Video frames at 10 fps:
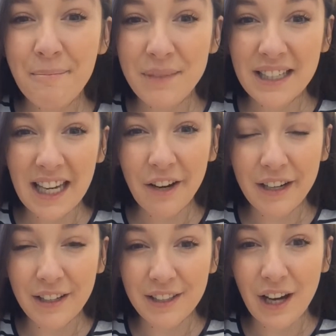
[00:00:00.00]

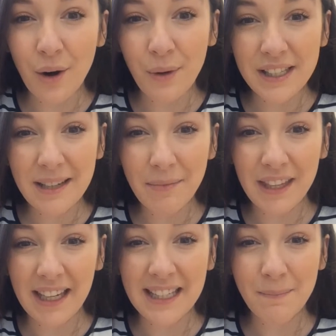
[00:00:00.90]
Materials are what
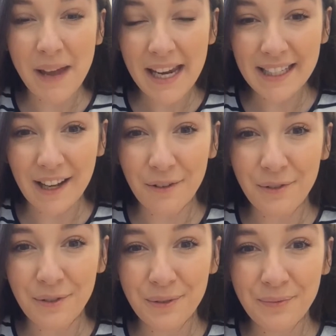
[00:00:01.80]
something is made of.
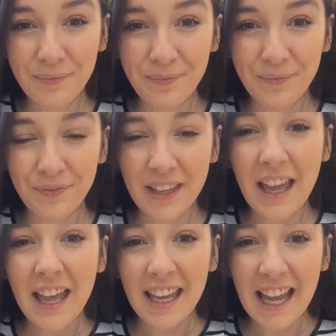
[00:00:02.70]

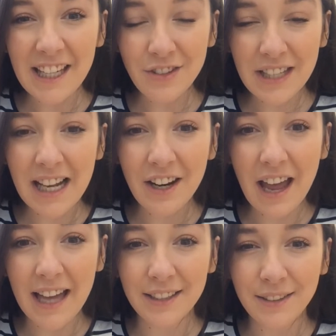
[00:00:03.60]
Can you tell your
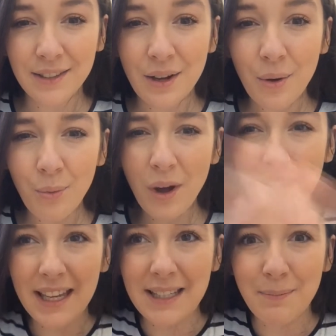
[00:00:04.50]
adult,
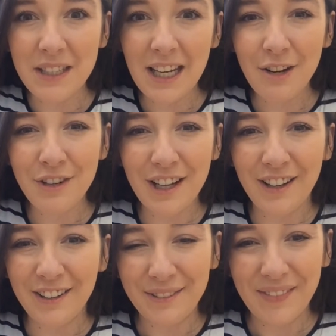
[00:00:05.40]
what is
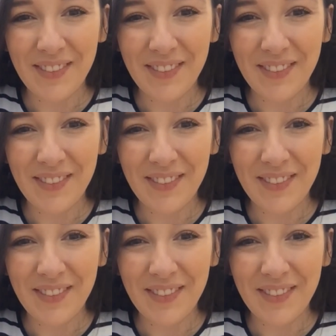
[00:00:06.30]
material?